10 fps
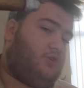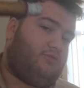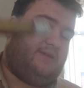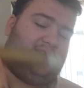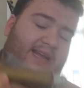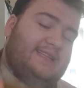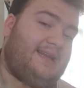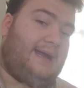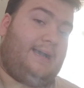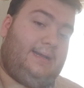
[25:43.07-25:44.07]
a craft, it is
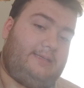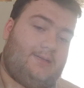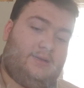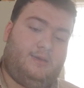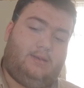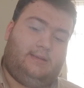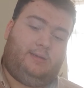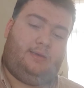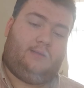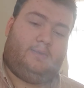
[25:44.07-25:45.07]
an art
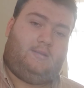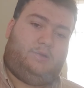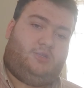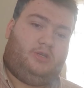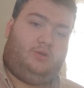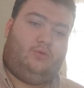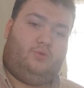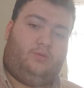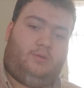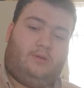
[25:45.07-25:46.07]

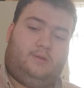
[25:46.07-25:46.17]
to